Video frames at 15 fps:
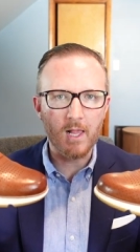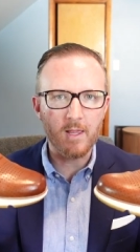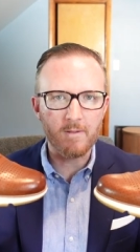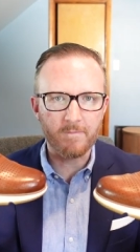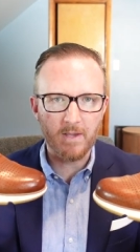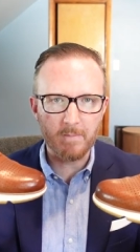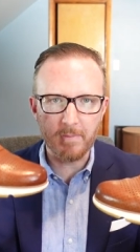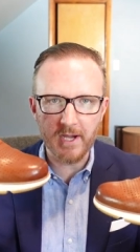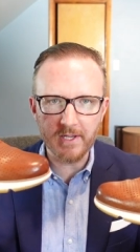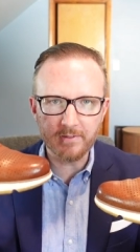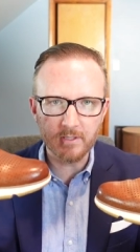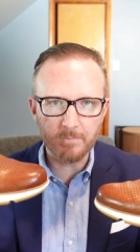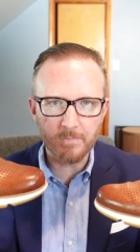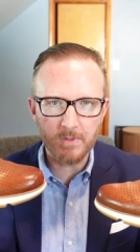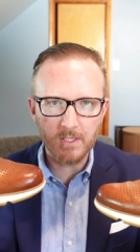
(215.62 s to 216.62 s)
if I buy
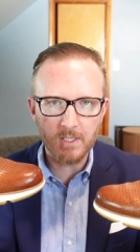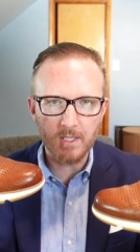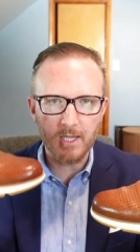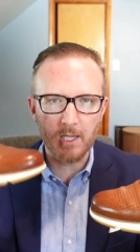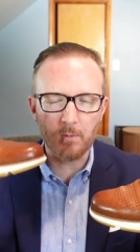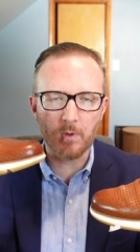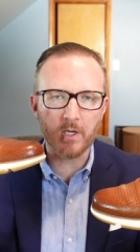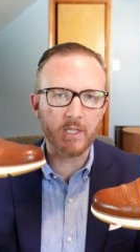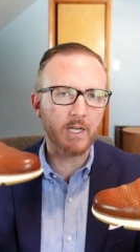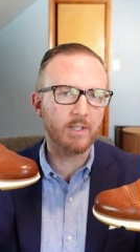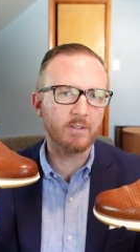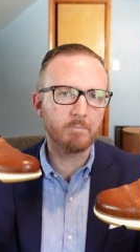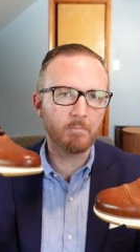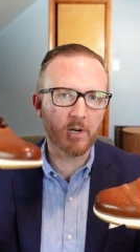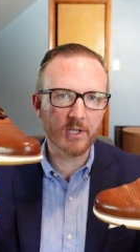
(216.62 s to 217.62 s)
something, I want to get
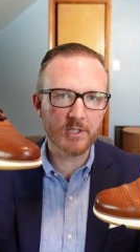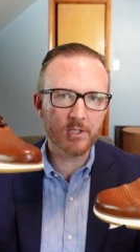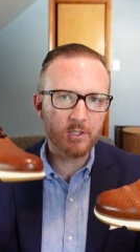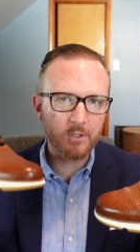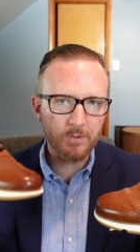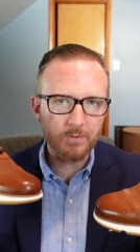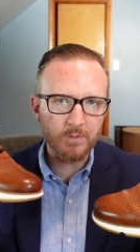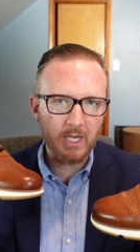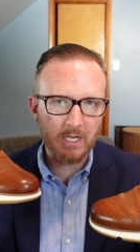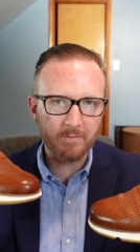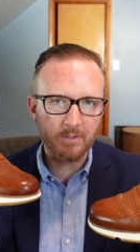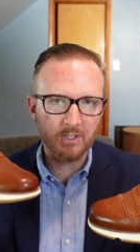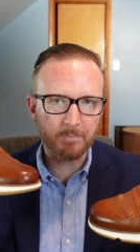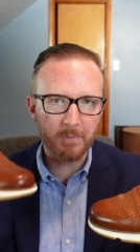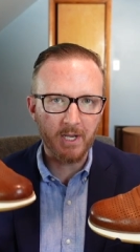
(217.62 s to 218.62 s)
as much use out of
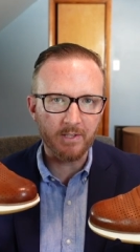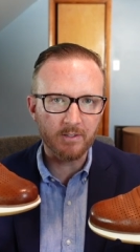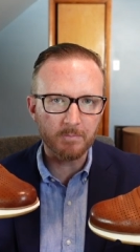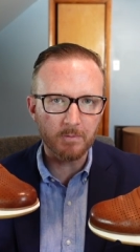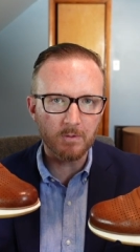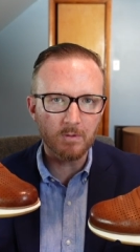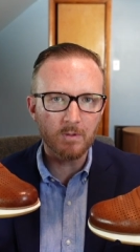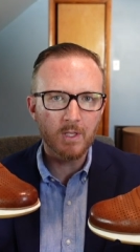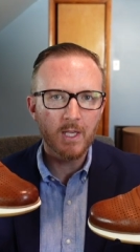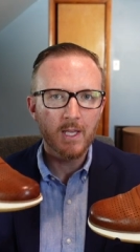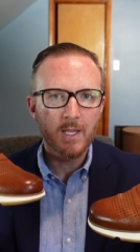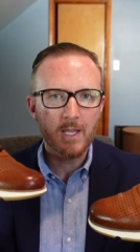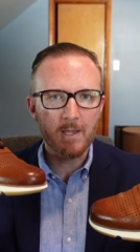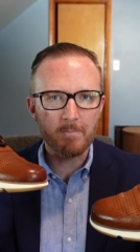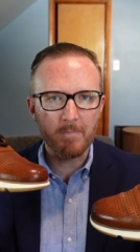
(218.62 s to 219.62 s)
it as possible,
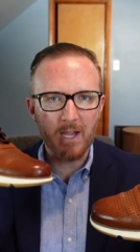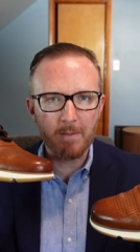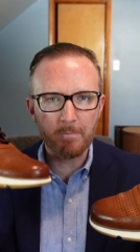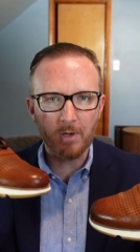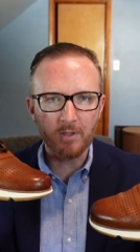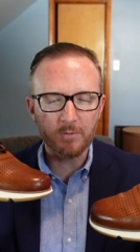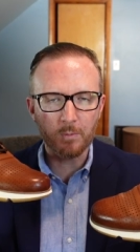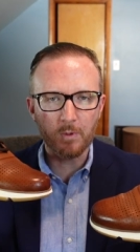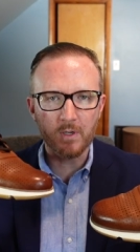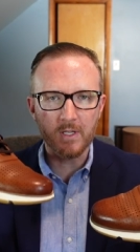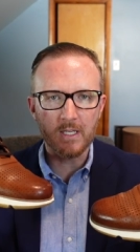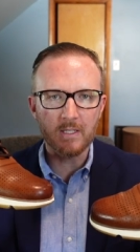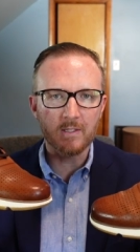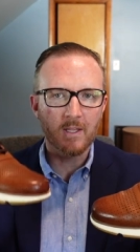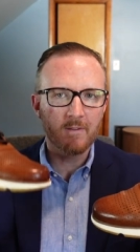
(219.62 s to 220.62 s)
and my buzzword
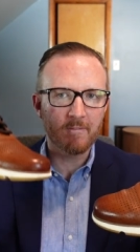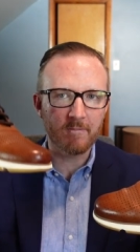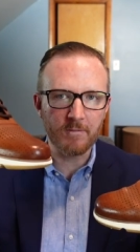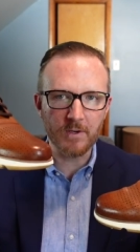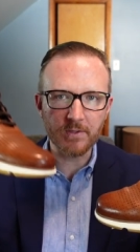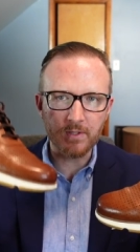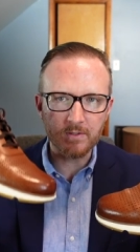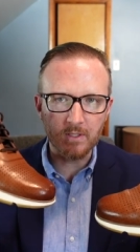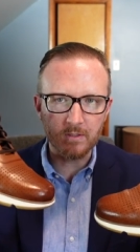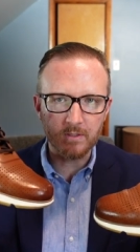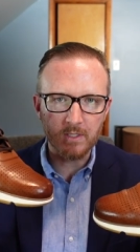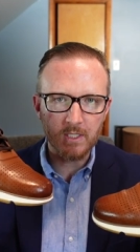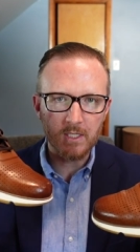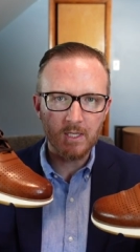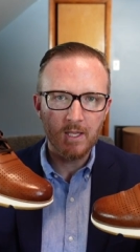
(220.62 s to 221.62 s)
is
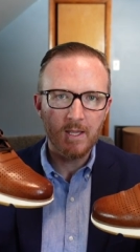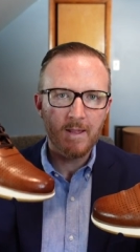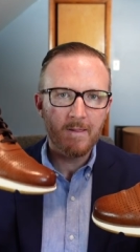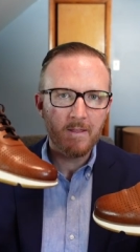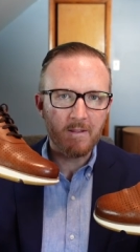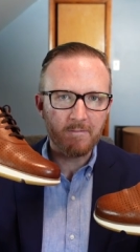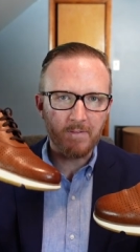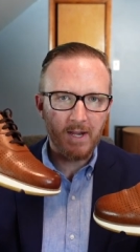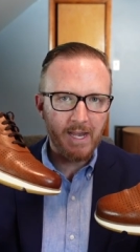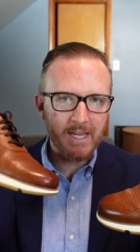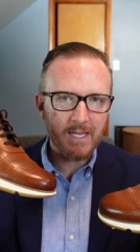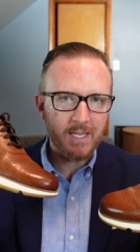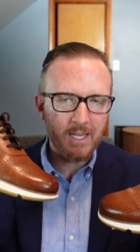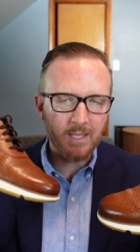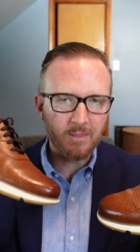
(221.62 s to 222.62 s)
versatility. If
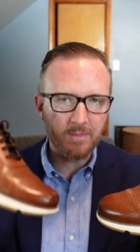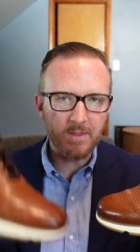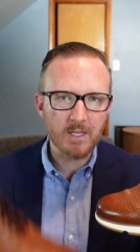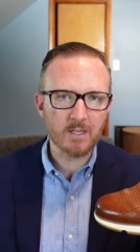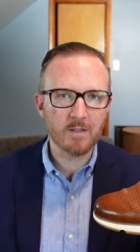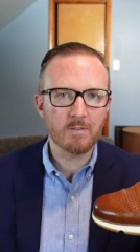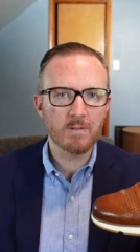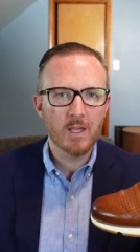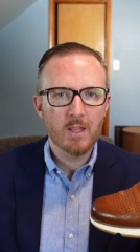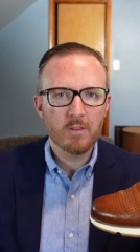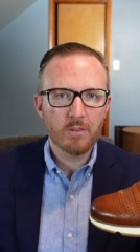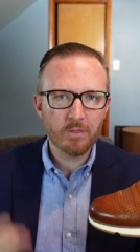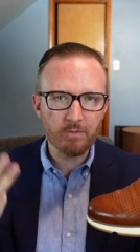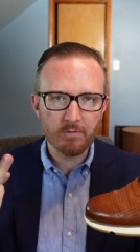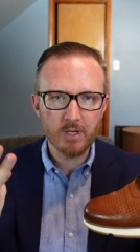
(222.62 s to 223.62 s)
I can't think of
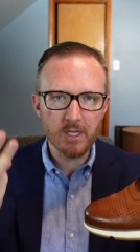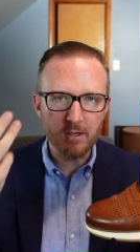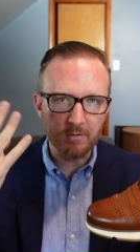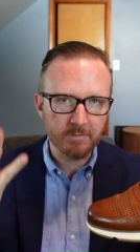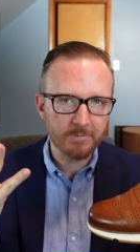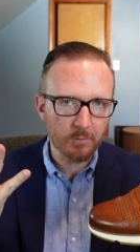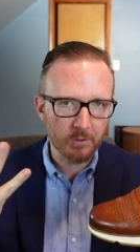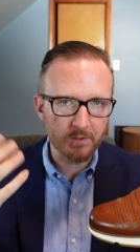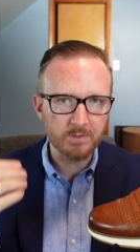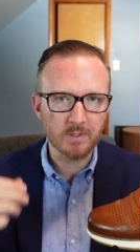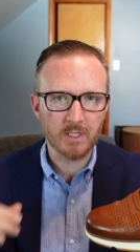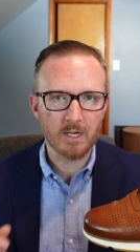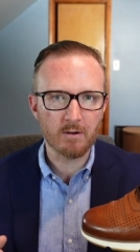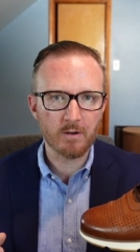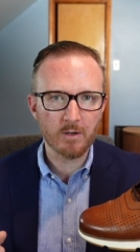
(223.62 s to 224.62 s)
three or four
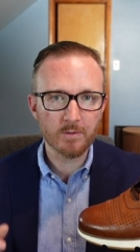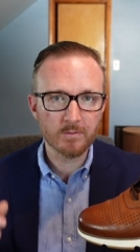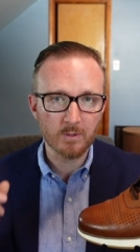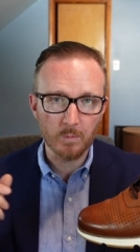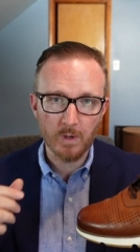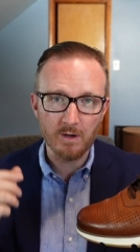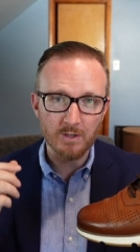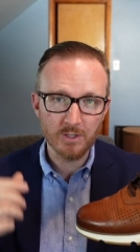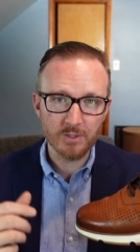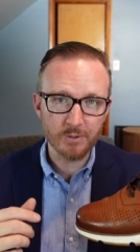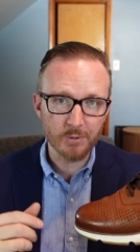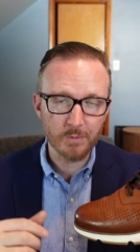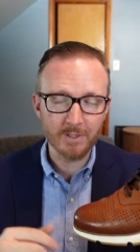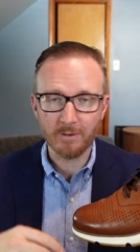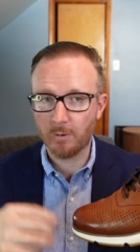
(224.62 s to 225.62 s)
scenarios to wear a
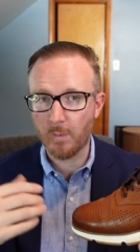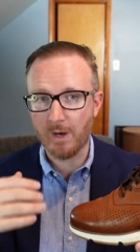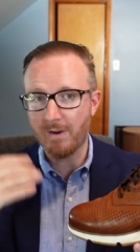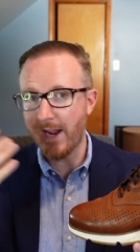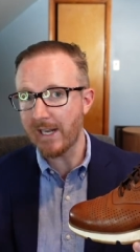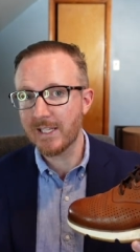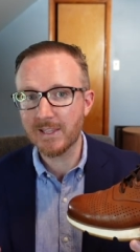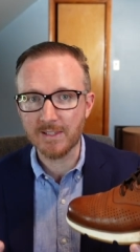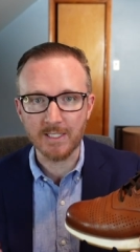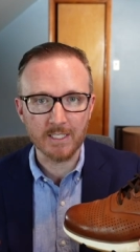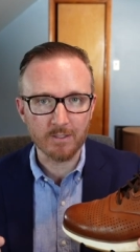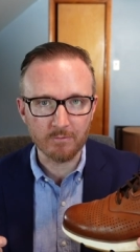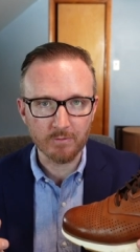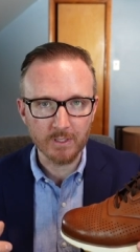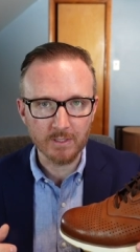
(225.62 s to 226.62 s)
shoe in or wear anything
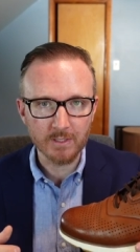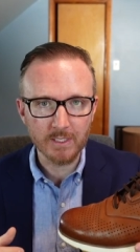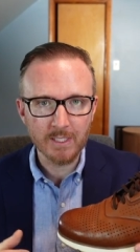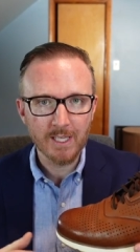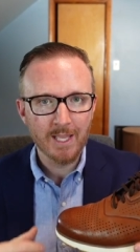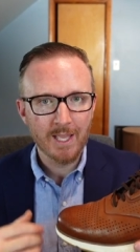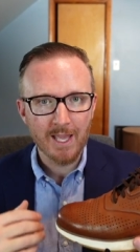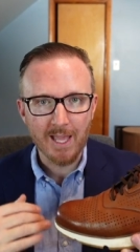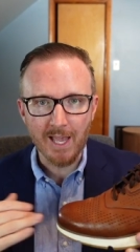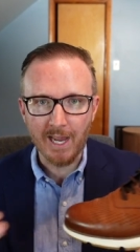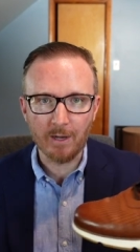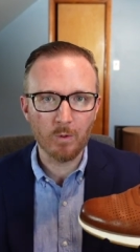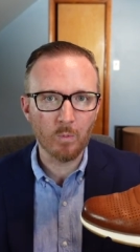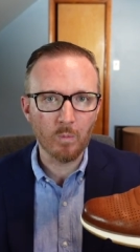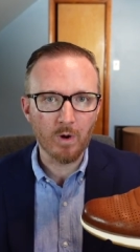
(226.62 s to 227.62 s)
in, really,
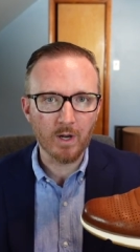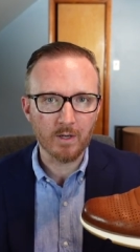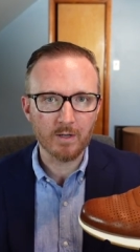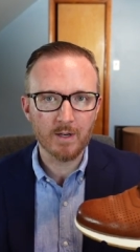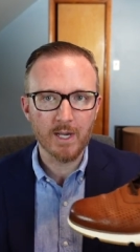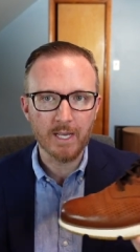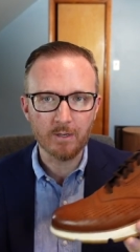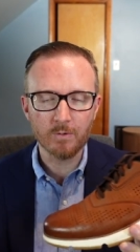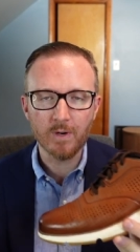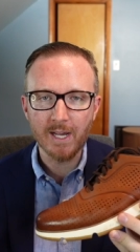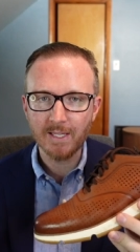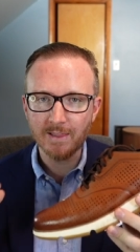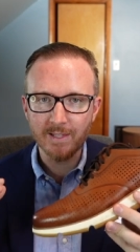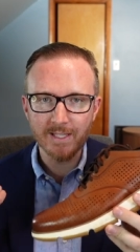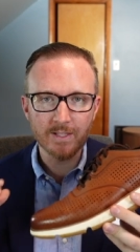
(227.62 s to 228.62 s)
I don't want it. I do
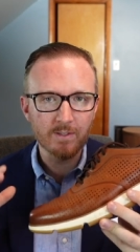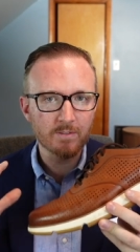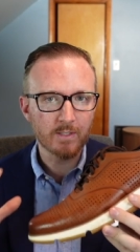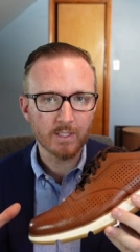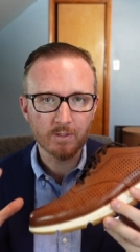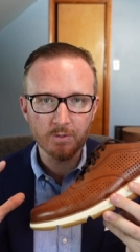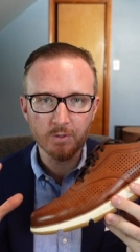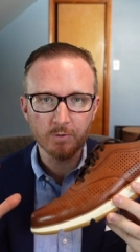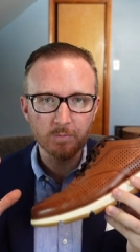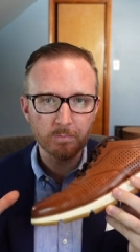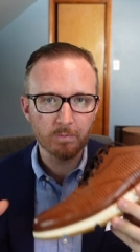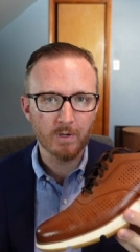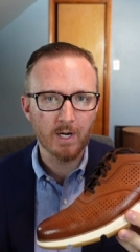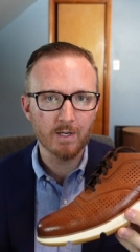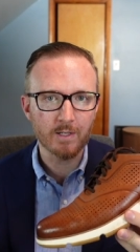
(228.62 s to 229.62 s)
not like single use
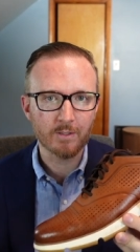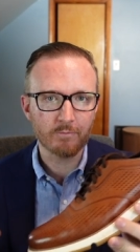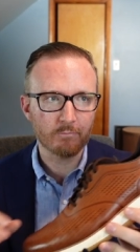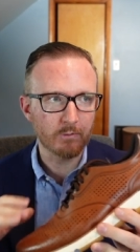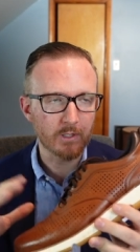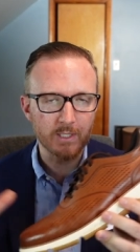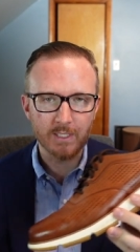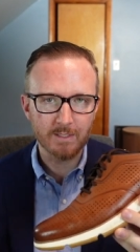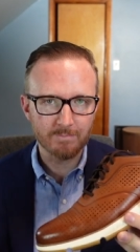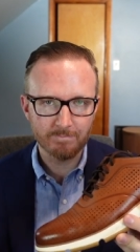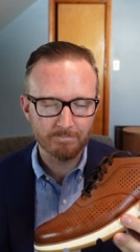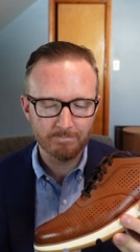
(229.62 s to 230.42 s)
products, really,